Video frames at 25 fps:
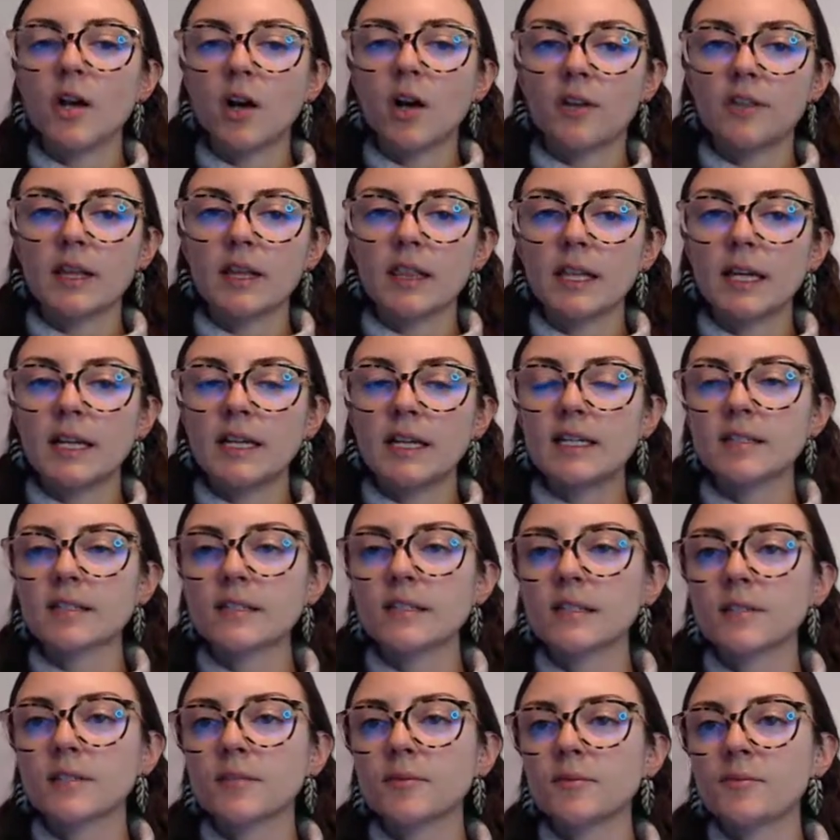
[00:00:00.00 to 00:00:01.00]
on the
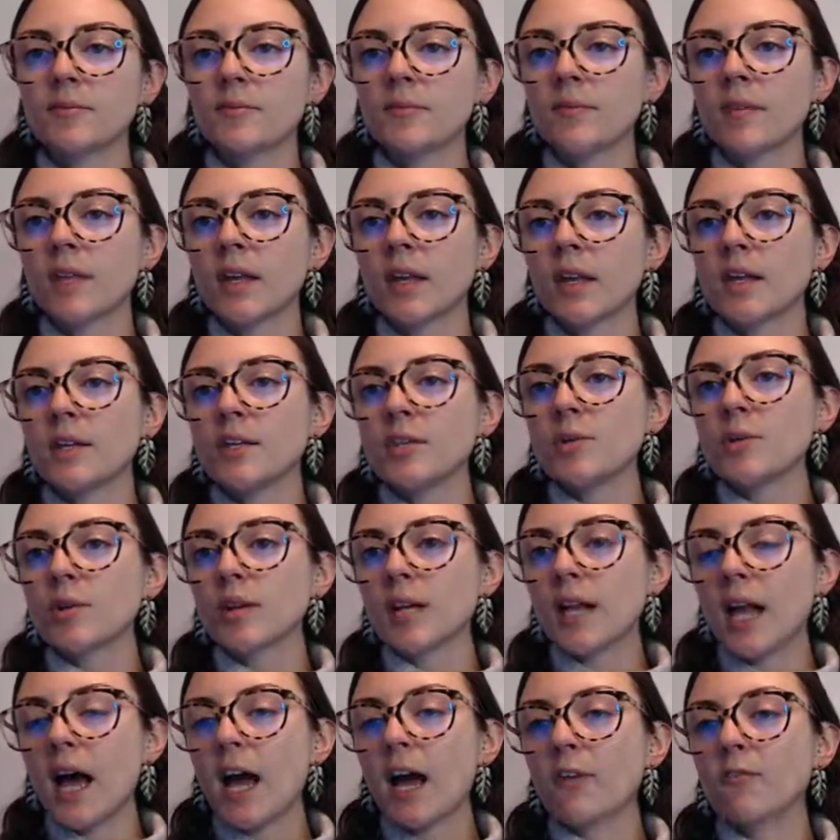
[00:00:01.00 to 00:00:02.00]
list. You
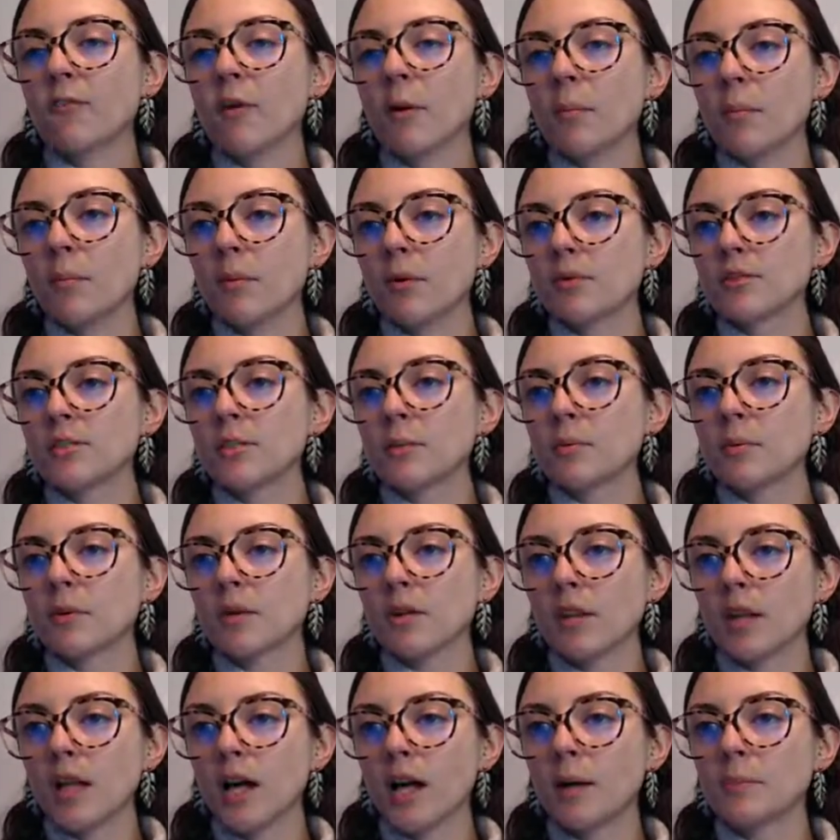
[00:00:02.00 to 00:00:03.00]
can have multiple
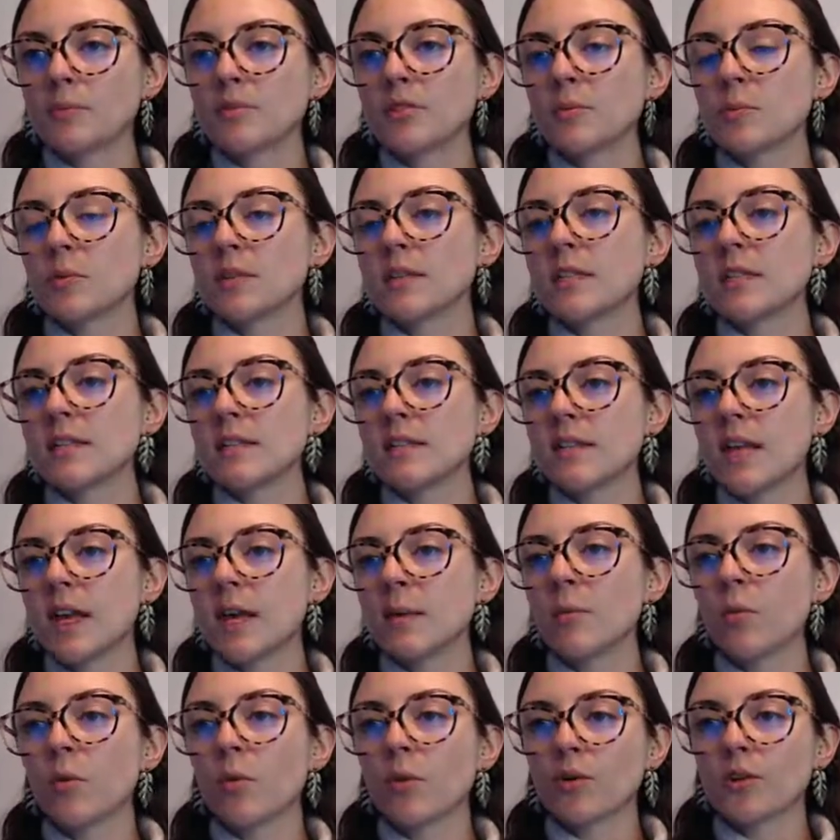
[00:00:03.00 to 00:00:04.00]
clubs with the
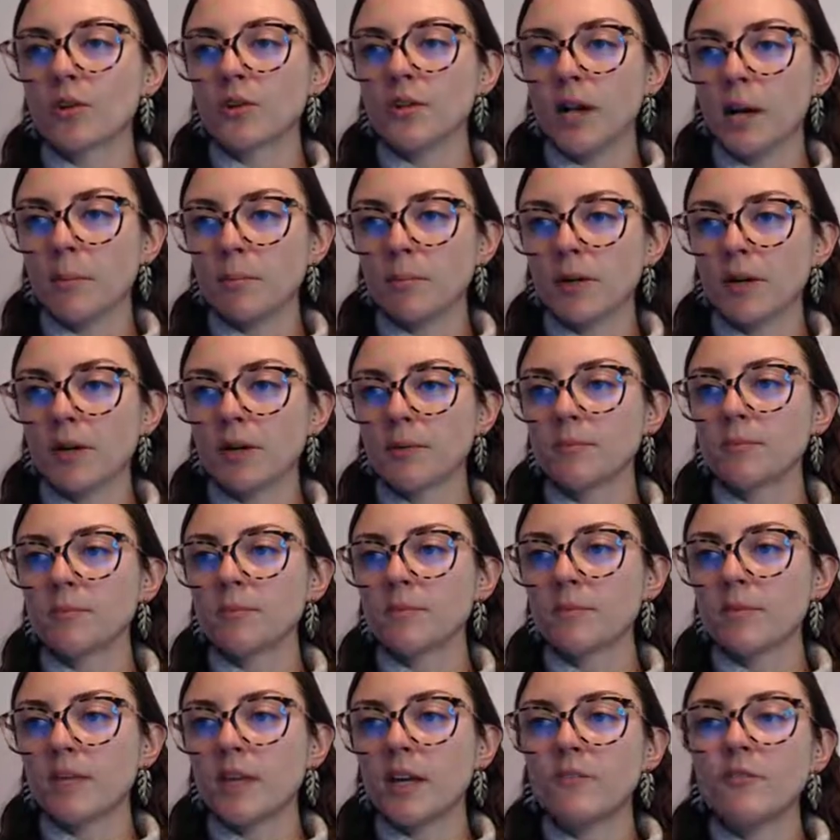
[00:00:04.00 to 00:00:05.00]
same order number.
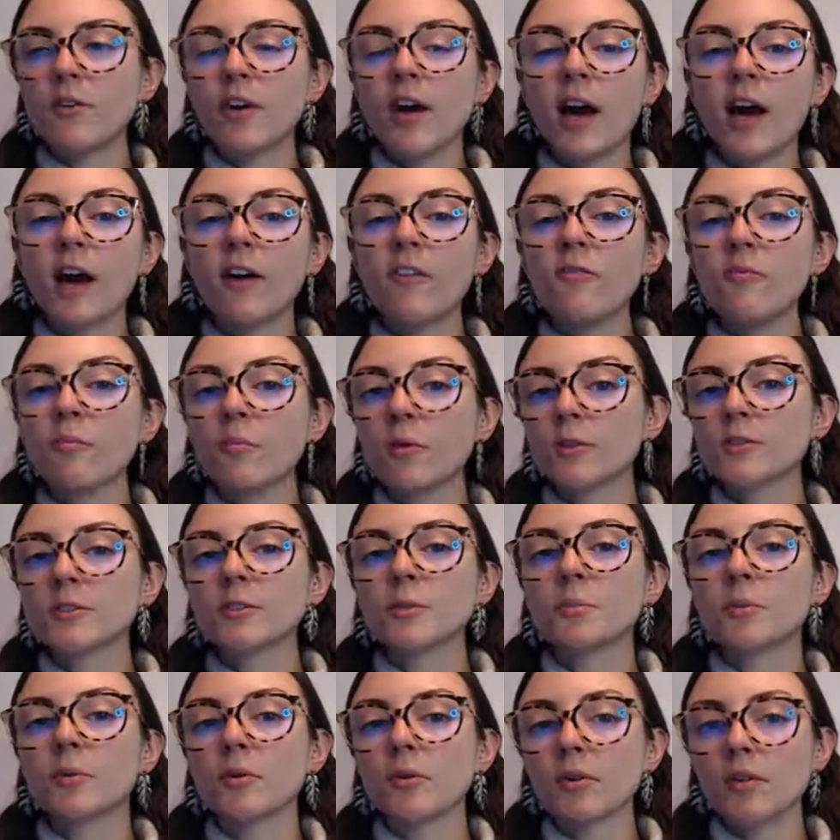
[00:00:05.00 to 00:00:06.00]
If you have
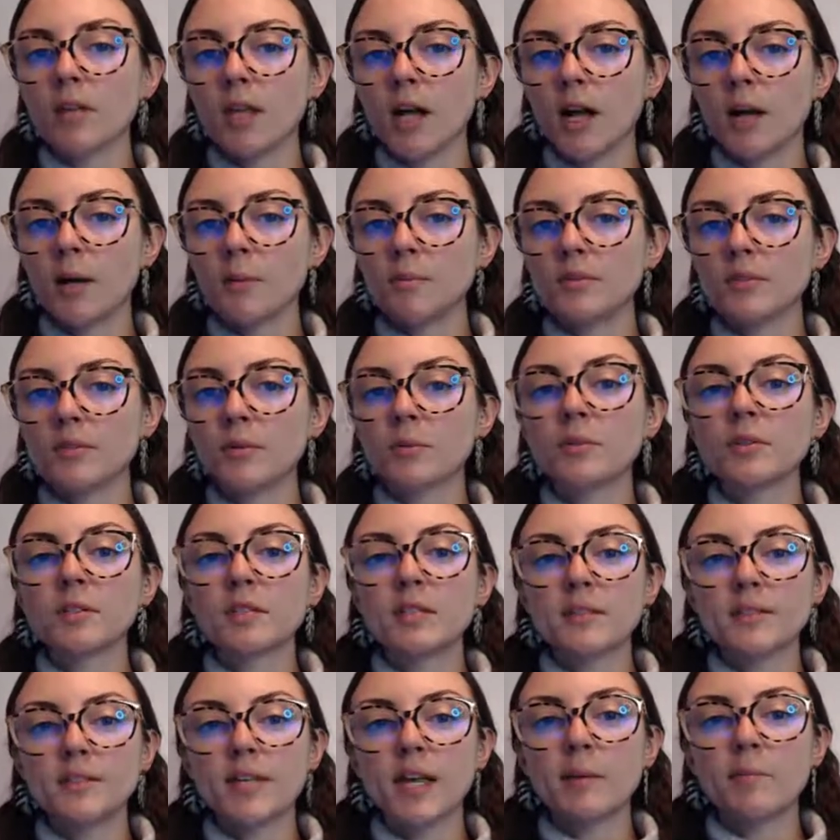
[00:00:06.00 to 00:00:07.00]
multiple clubs with
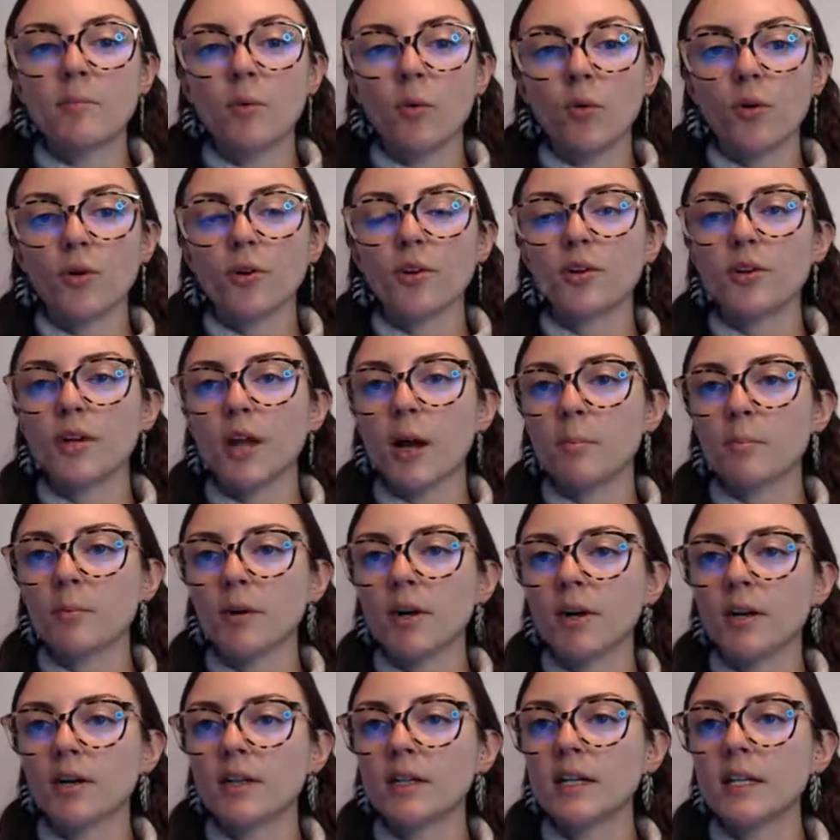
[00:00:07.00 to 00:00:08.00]
the same order
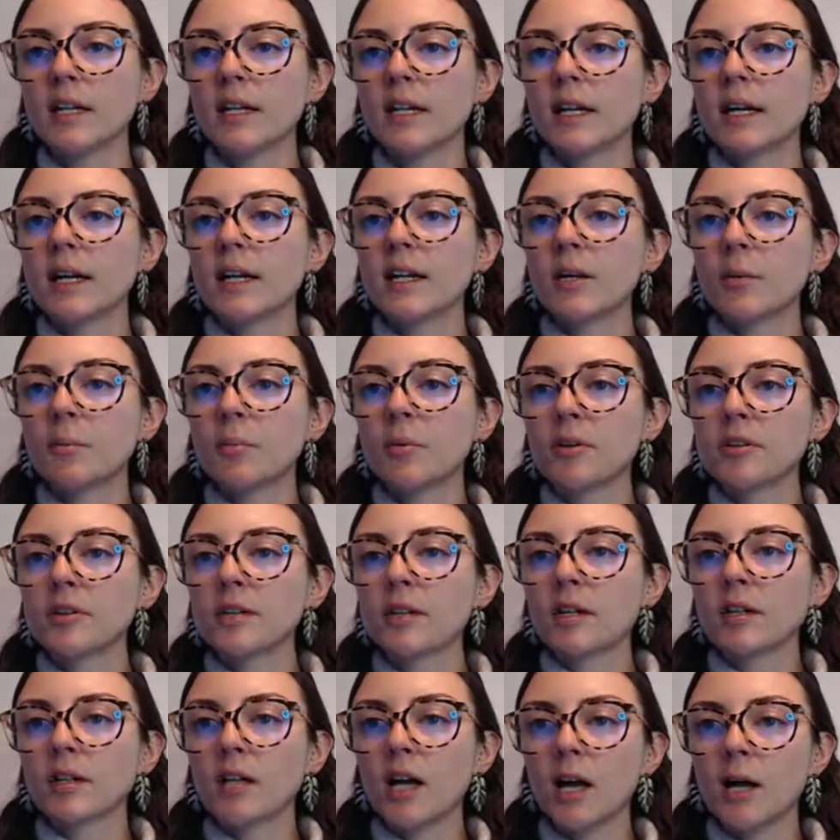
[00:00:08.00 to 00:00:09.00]
number, it'll put
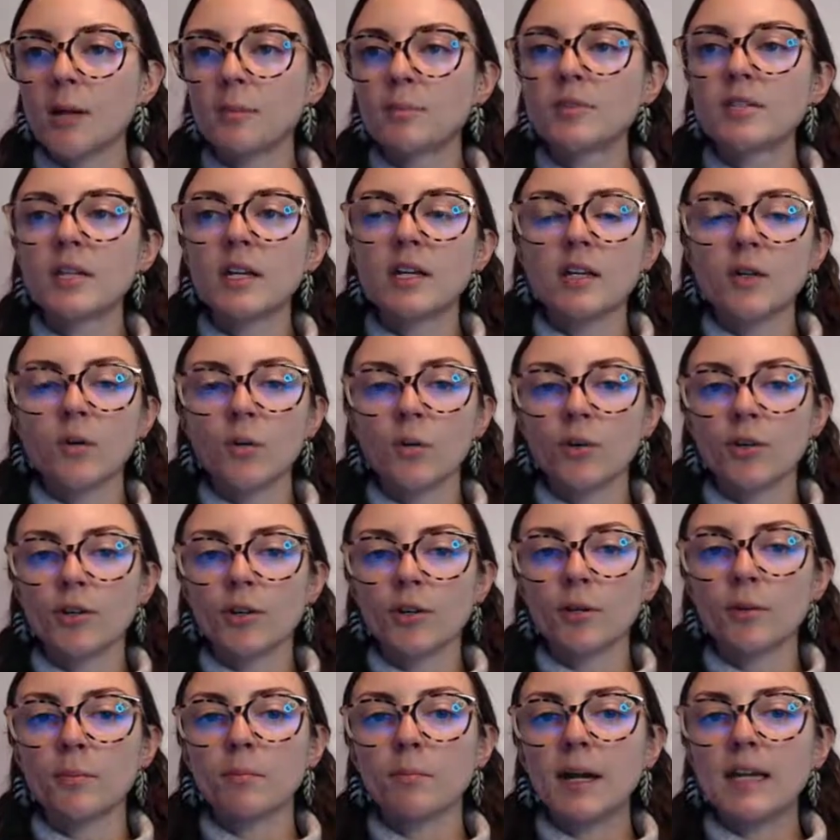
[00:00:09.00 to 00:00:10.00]
the clubs in
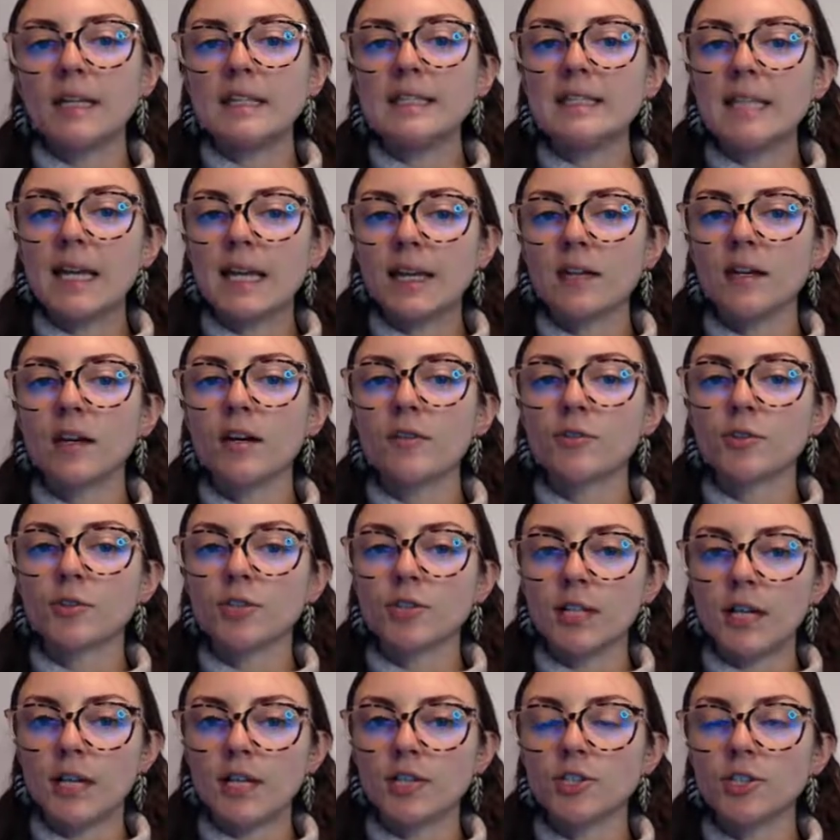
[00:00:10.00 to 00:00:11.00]
order by date of
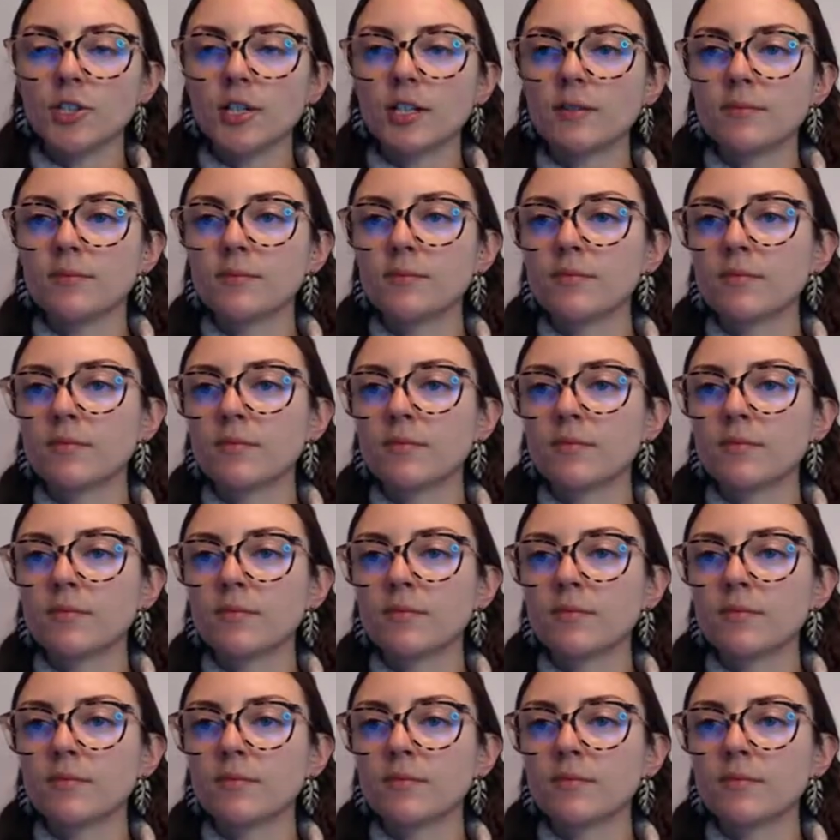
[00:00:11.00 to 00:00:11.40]
creation.